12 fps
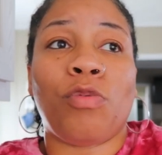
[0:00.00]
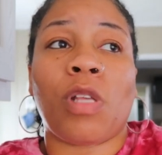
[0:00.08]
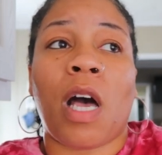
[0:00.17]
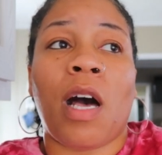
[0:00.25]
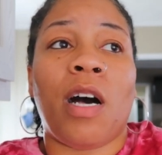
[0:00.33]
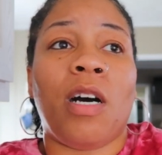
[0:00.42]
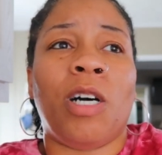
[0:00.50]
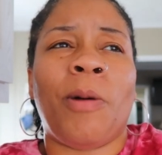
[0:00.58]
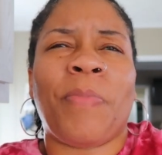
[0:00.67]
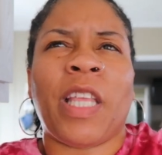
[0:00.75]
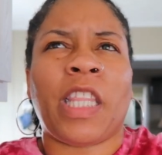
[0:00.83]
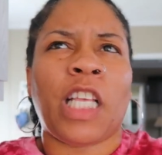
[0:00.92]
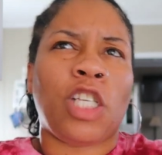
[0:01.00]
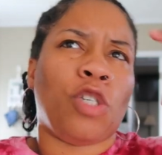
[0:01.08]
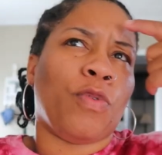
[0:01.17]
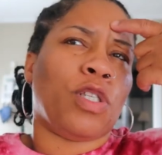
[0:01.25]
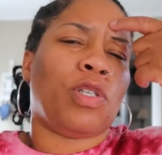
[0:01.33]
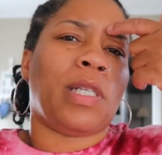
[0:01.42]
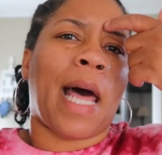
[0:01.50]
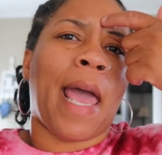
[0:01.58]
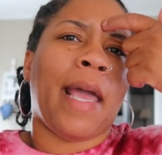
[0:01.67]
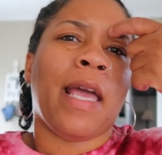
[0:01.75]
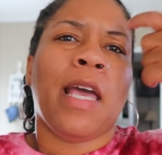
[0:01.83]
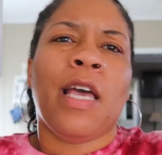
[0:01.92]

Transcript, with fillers: Um, I think she went to like